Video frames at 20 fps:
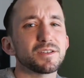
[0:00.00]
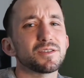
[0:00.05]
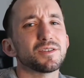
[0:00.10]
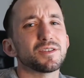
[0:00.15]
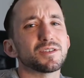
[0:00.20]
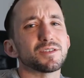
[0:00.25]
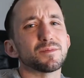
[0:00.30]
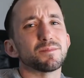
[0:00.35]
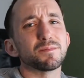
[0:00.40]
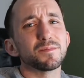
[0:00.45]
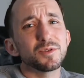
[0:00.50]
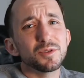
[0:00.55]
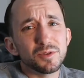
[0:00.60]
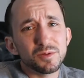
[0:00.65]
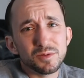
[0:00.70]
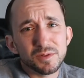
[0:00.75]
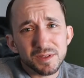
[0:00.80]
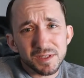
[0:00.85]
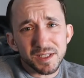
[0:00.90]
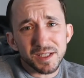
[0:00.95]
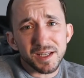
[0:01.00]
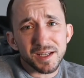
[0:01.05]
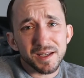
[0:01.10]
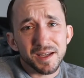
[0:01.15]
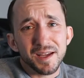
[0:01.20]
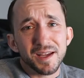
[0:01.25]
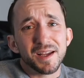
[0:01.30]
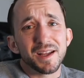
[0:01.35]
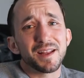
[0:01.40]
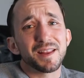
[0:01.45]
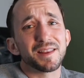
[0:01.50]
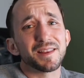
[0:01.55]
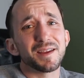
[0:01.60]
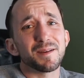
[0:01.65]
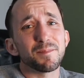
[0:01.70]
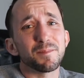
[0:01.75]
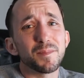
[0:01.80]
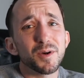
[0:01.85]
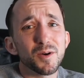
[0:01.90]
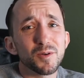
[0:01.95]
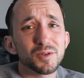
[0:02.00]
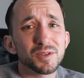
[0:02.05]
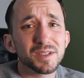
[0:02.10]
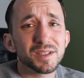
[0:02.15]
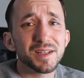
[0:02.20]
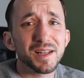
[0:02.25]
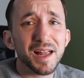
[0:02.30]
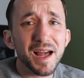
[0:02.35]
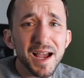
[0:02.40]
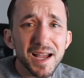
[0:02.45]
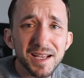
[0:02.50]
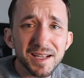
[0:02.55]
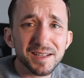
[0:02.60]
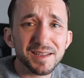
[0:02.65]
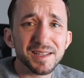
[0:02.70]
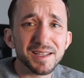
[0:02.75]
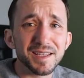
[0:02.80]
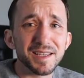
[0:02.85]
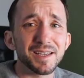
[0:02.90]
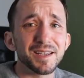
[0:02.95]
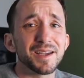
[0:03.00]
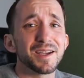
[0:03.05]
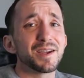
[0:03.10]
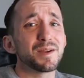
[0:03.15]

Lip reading: to your music, then most likely